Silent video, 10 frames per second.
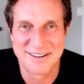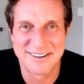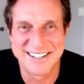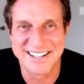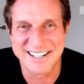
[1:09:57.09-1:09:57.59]

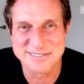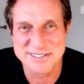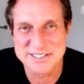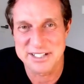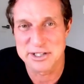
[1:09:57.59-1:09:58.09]
he goes,
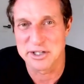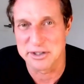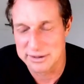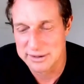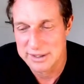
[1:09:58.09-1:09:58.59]
he's like, Kirk.
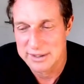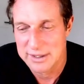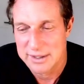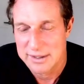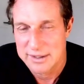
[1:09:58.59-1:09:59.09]

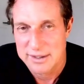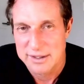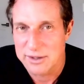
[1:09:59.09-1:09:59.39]
The